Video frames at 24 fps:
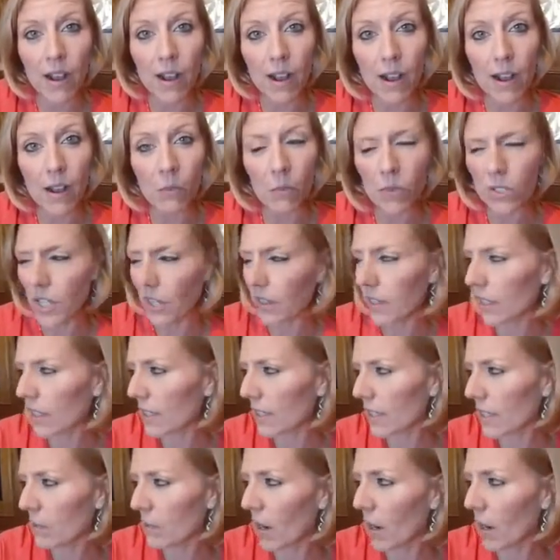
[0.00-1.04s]
which I think
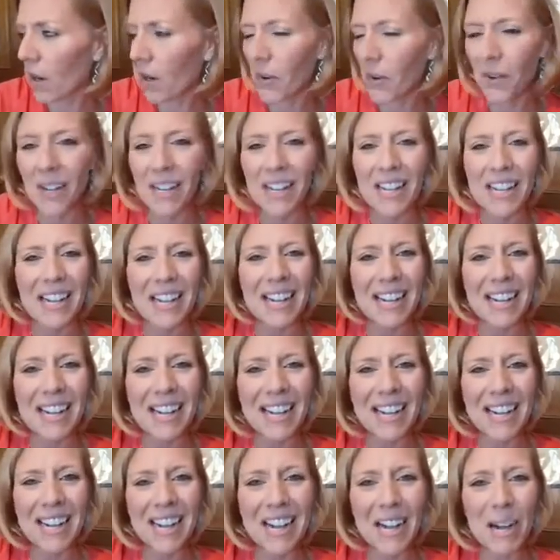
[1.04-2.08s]
is tomorrow,
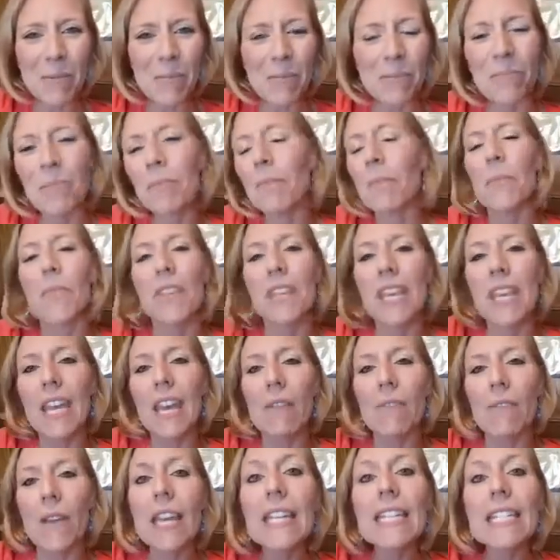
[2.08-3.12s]
The
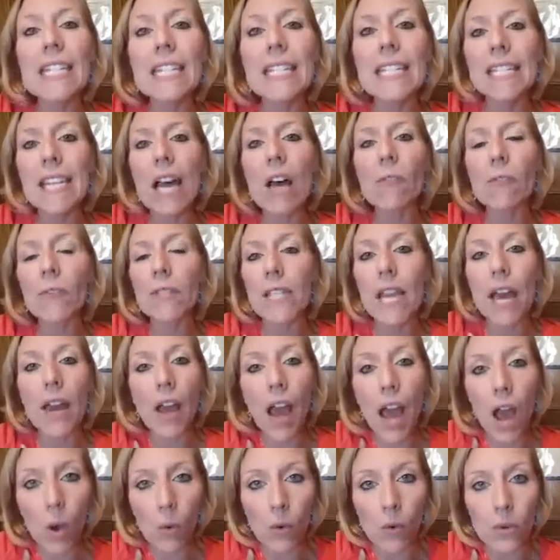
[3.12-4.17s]
event itself is not
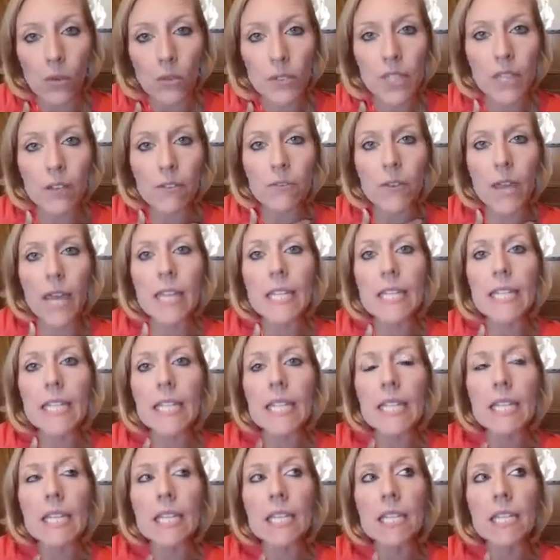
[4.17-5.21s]
ours. The event
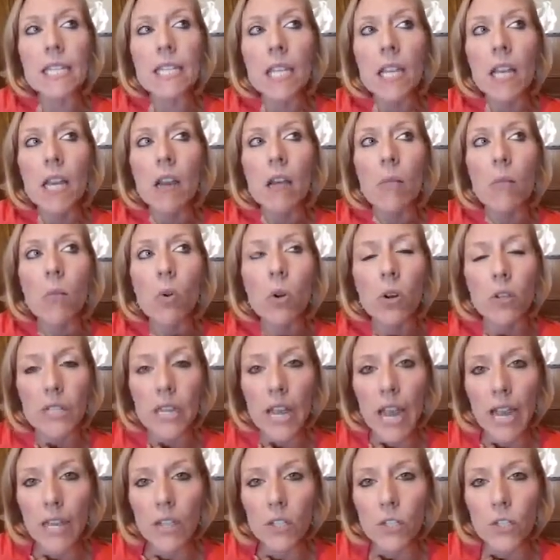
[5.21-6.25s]
is more
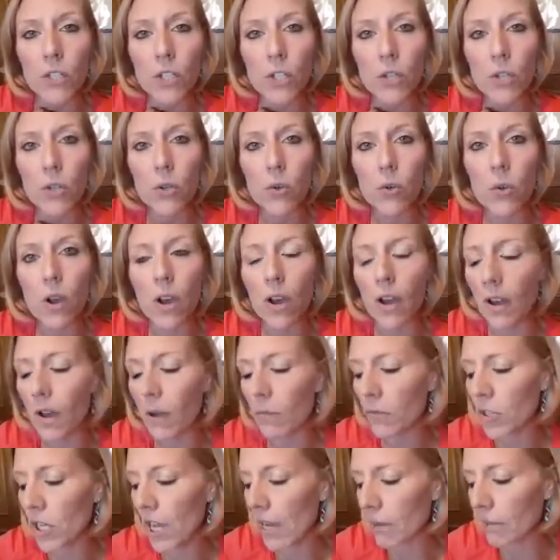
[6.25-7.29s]
tied to
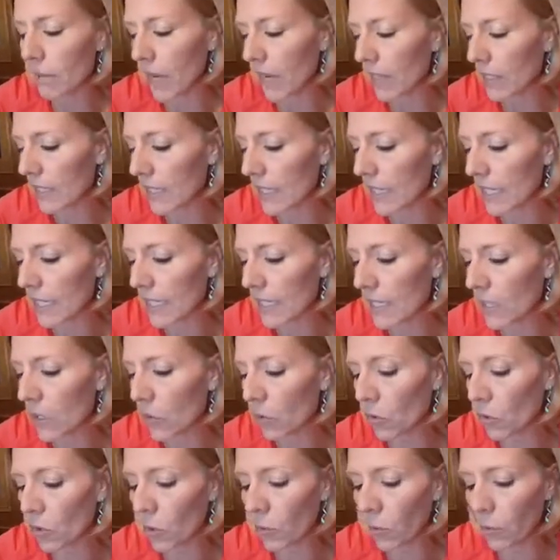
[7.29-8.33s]
Chad Bossy's
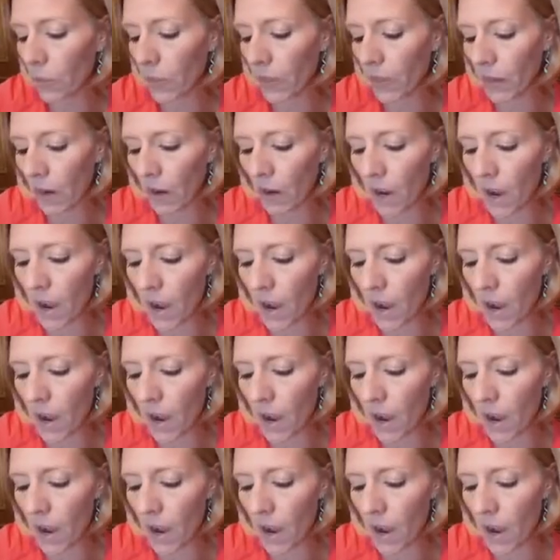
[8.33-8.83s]
group, their